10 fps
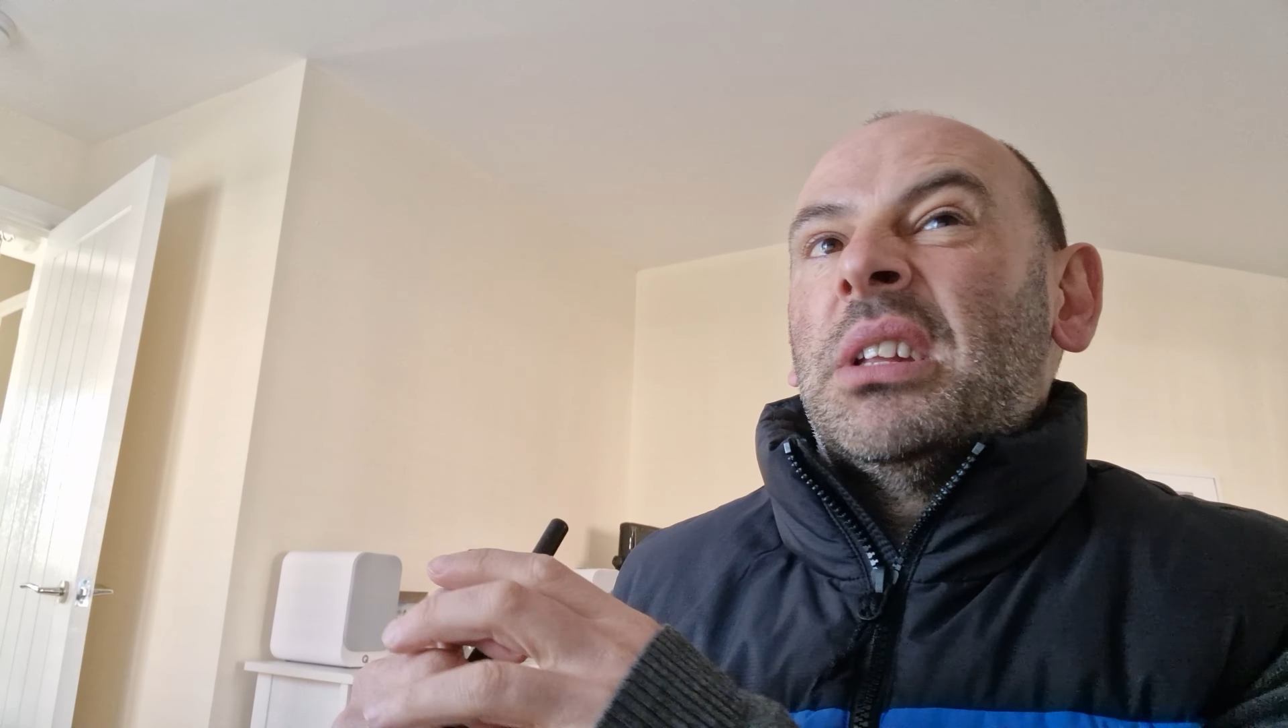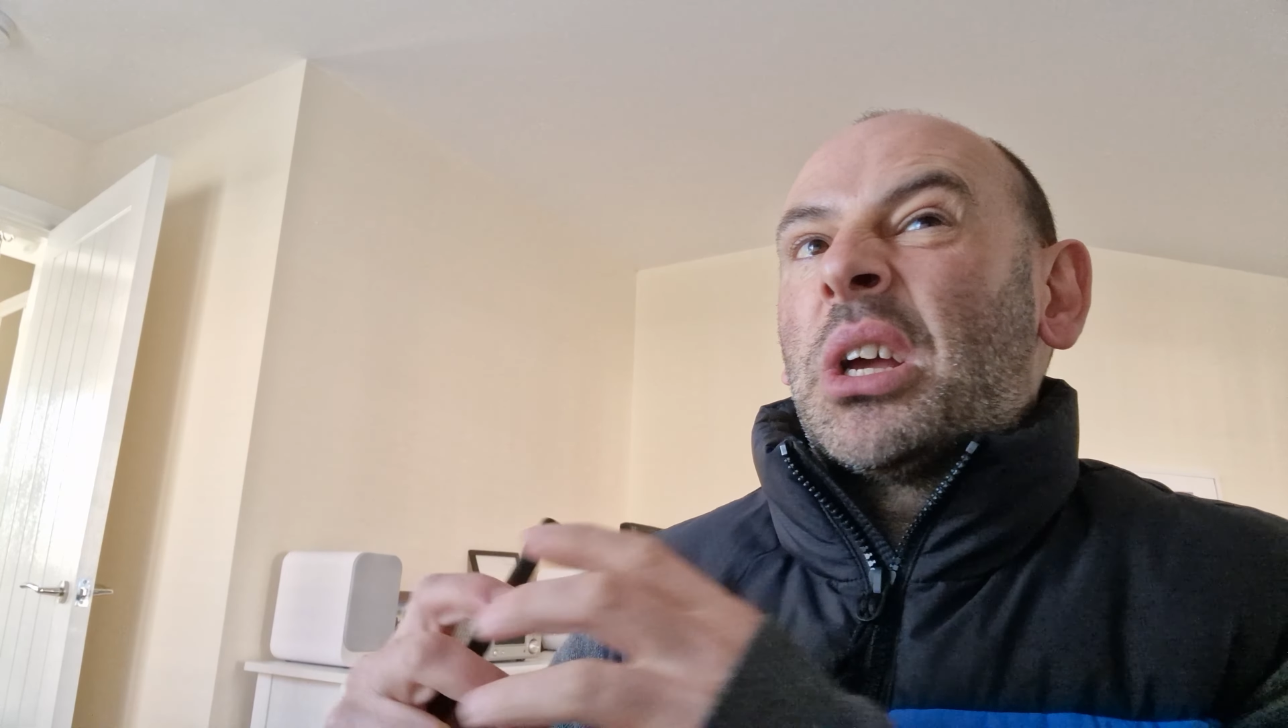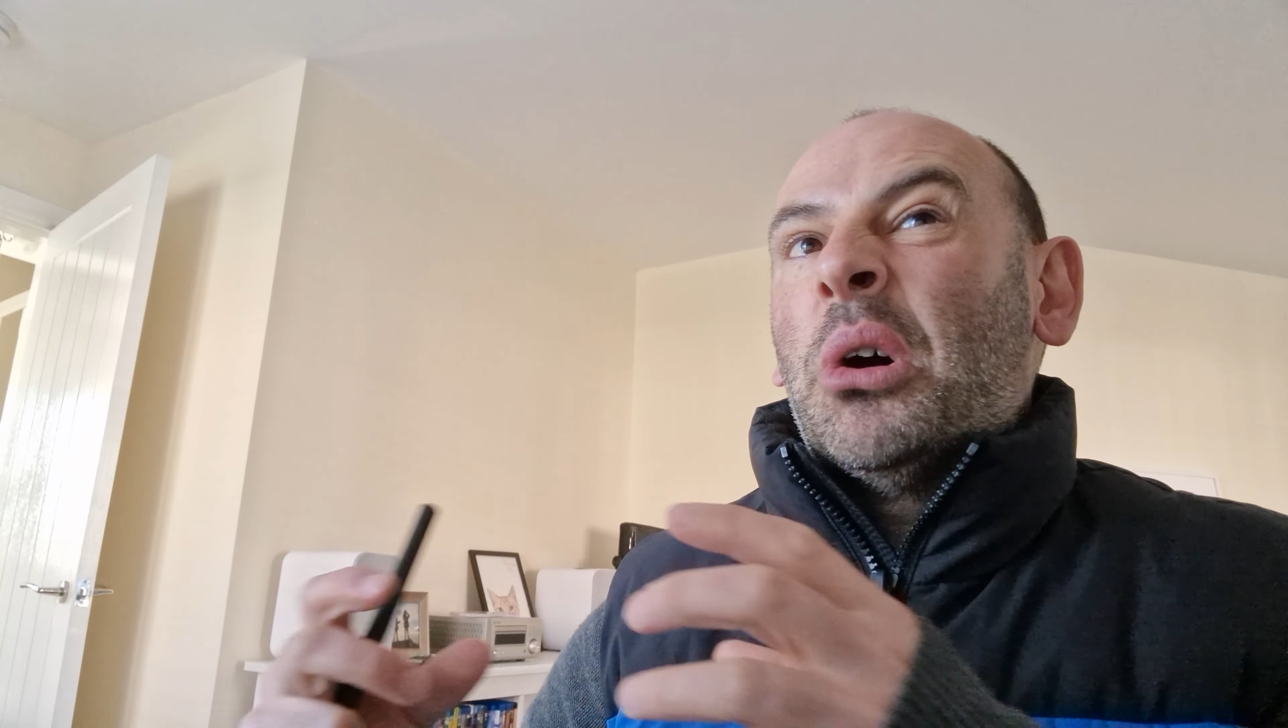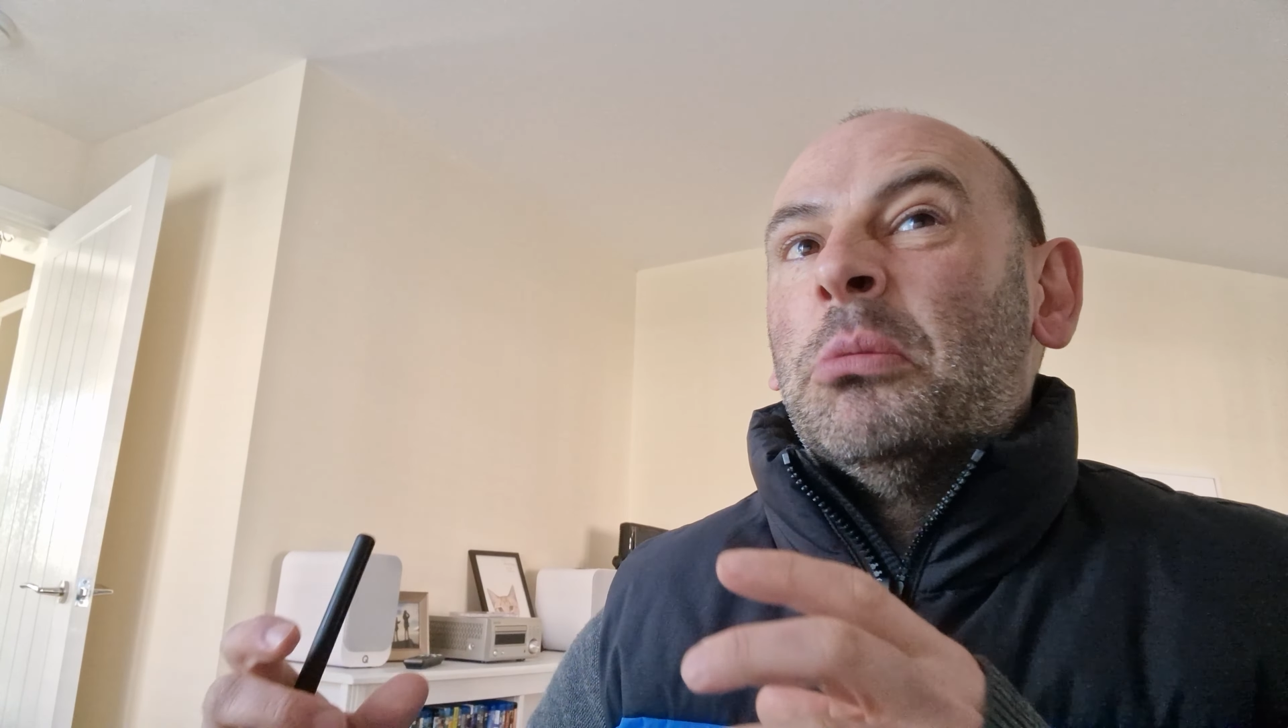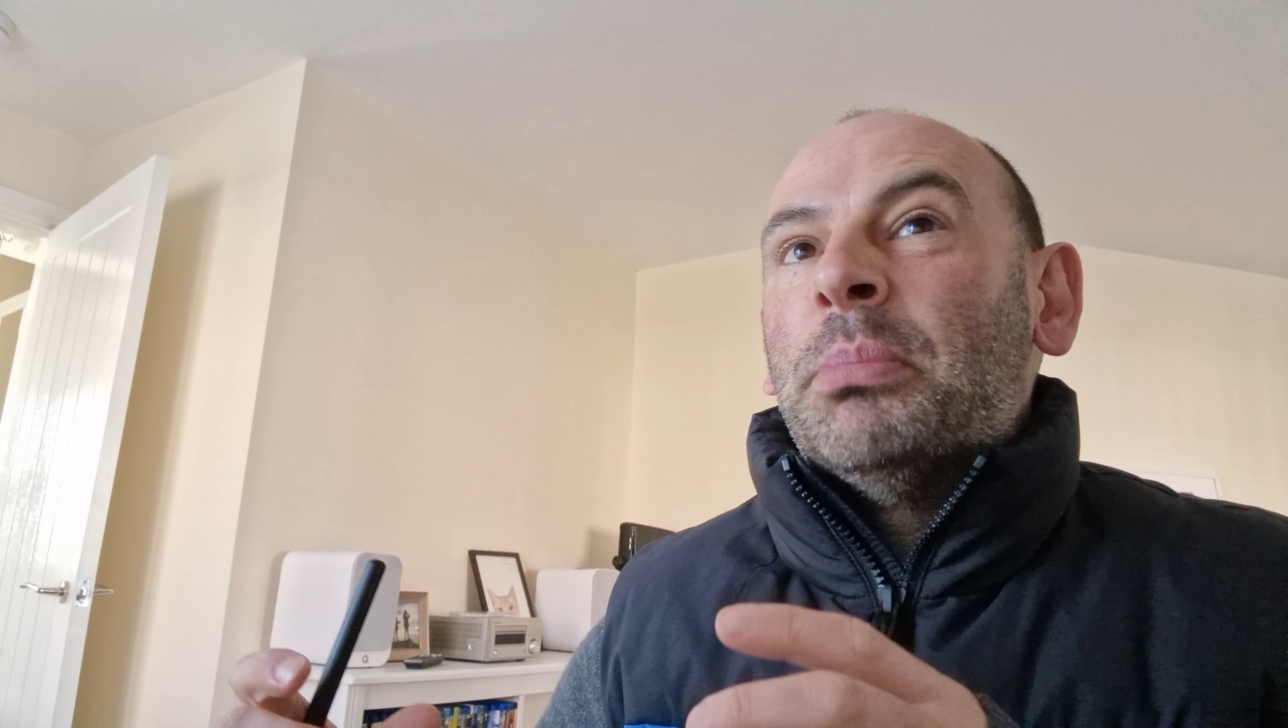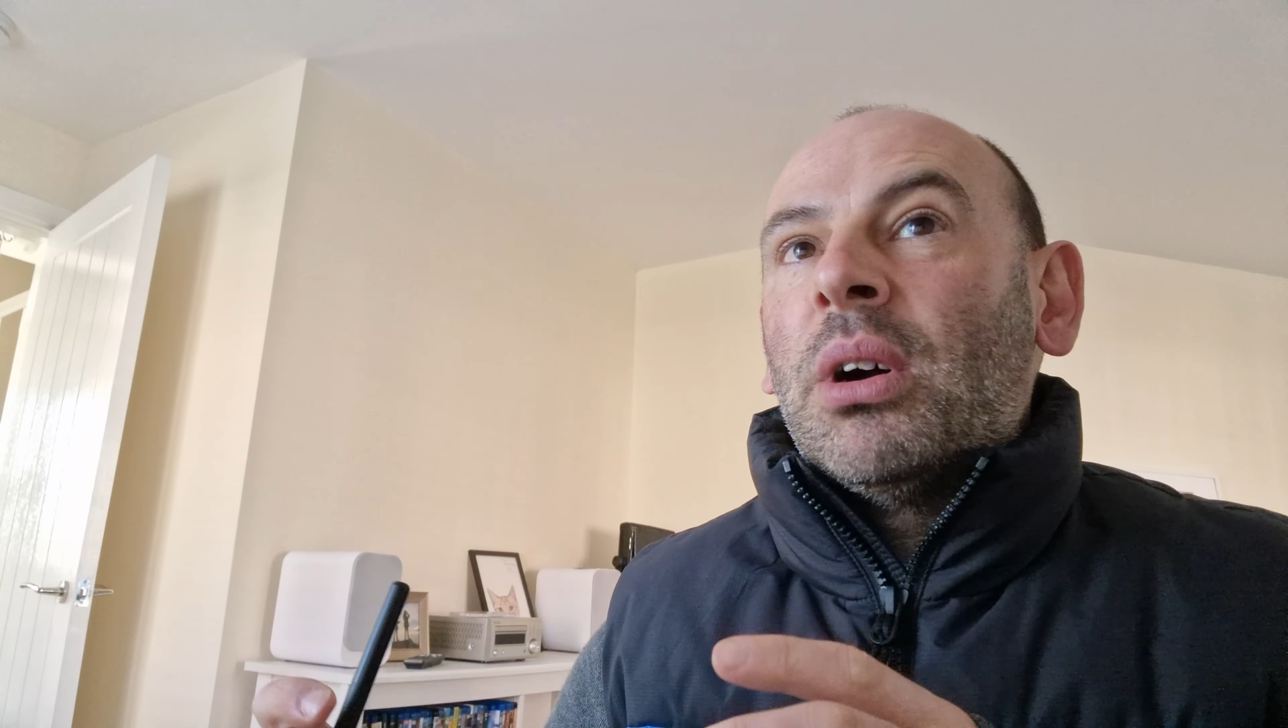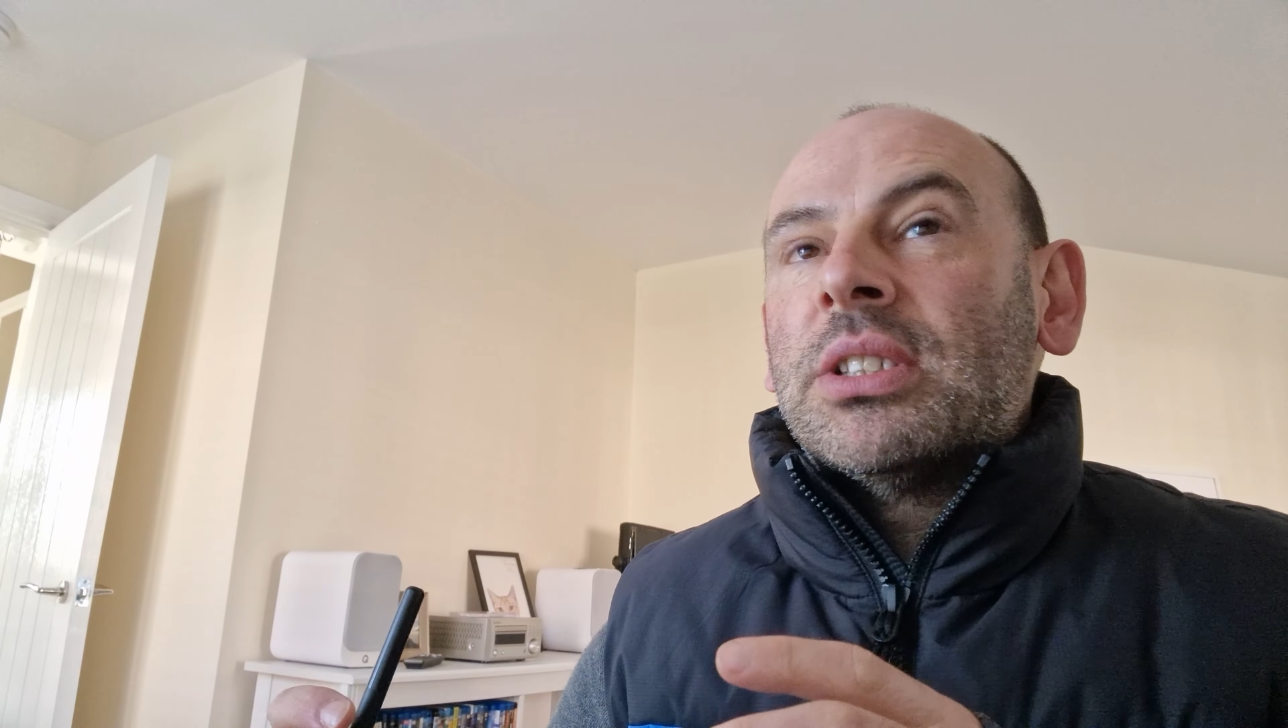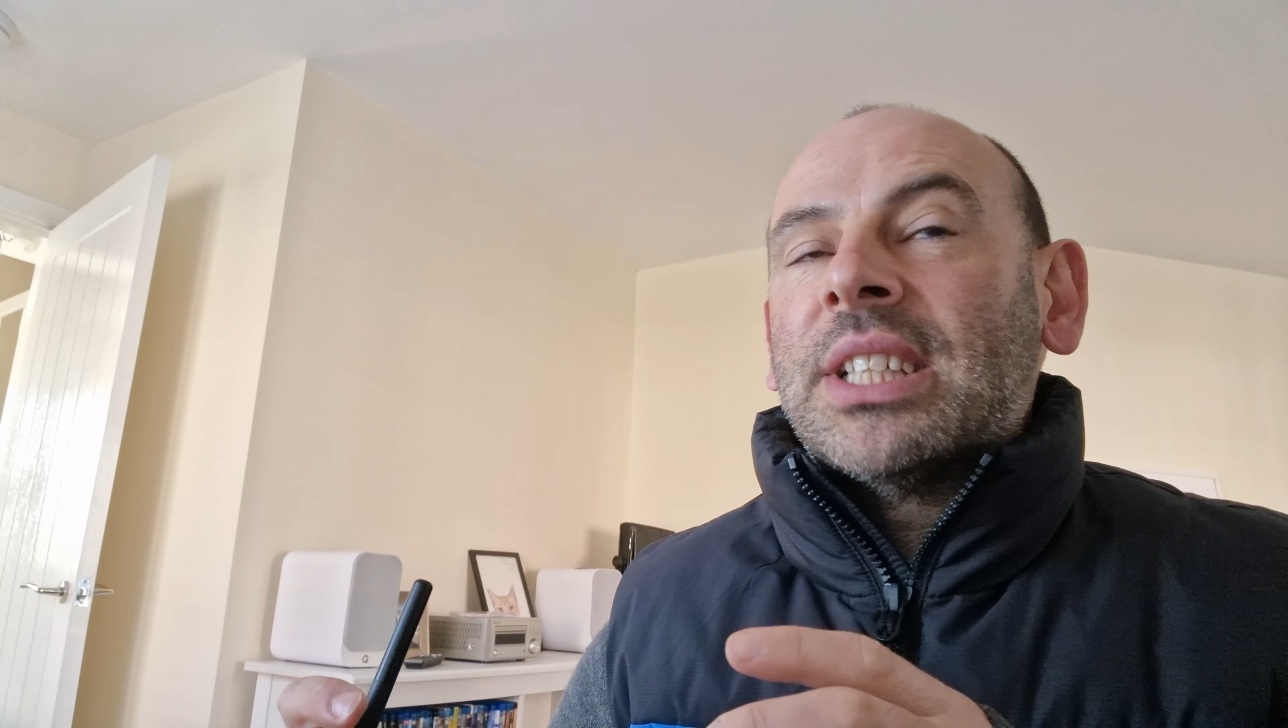like a whole box